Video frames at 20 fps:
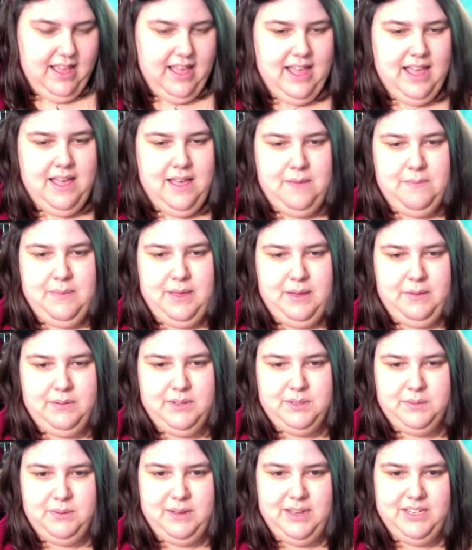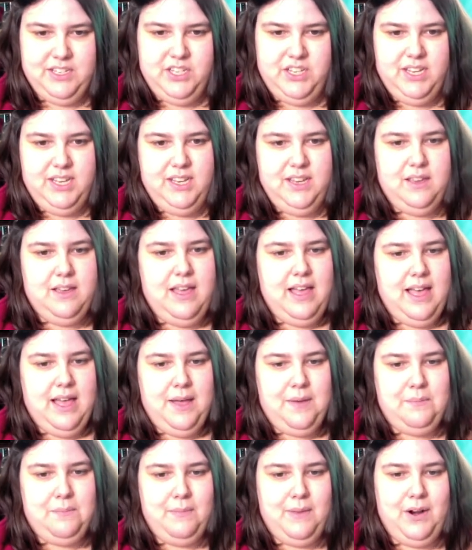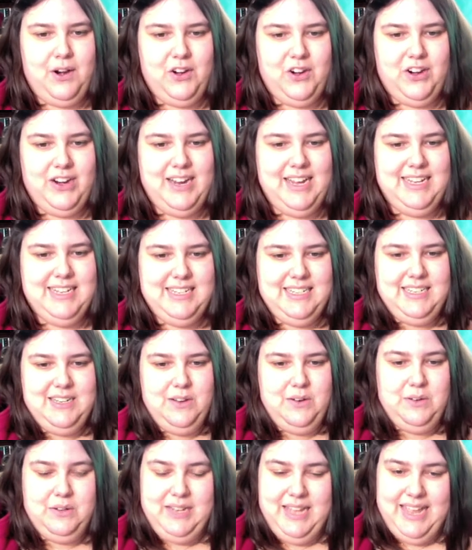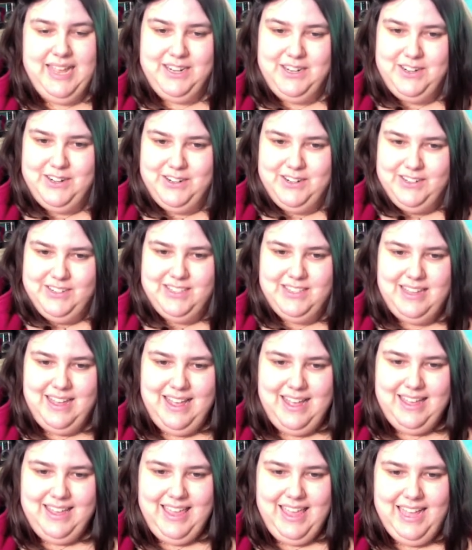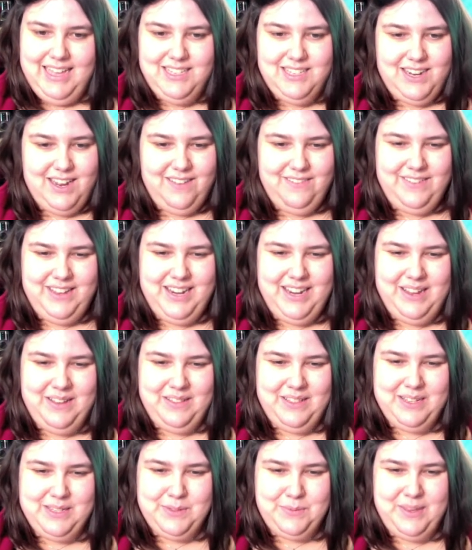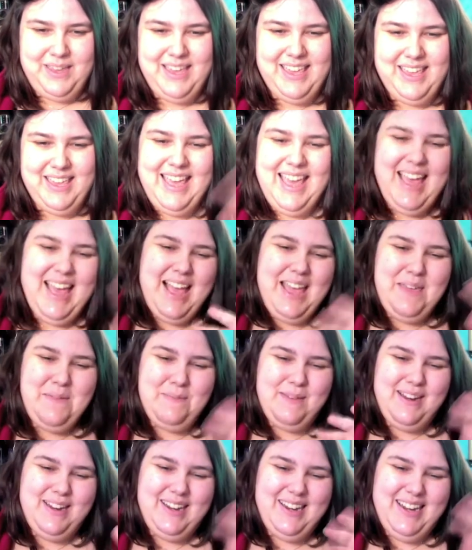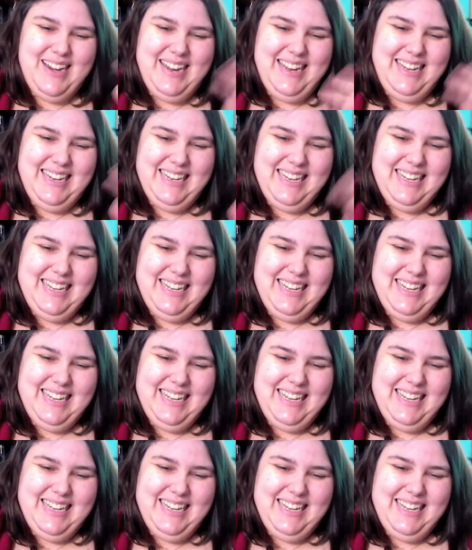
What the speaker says: I was watching Margaret Olander's cast-off video this week. Hey Margaret!